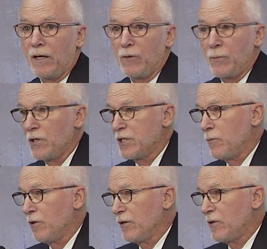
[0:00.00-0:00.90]
And we built
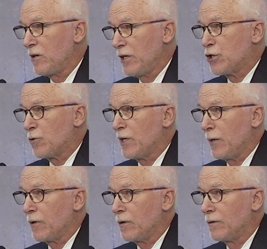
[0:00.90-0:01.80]
up a lot of intellectual
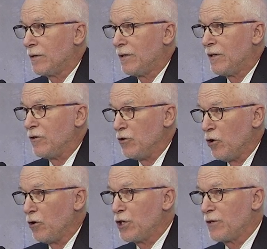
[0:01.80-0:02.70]
capital, the
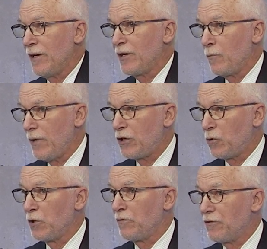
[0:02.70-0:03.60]
knowledge of how to make
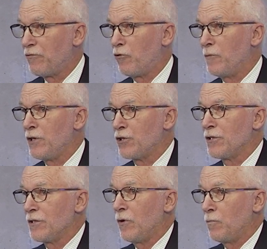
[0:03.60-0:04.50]
all of the
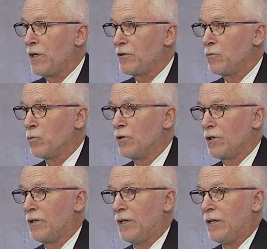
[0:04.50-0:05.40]
aforementioned and make them
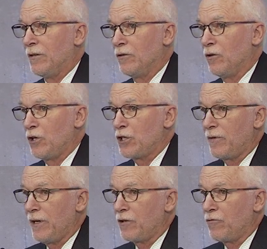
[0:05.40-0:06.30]
work, the knowledge
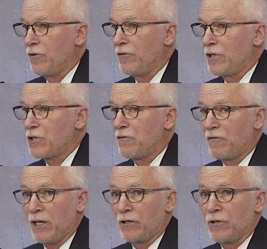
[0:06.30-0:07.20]
of how to run things in
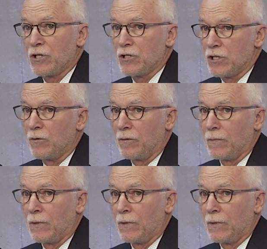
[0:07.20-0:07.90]
factories, and so on.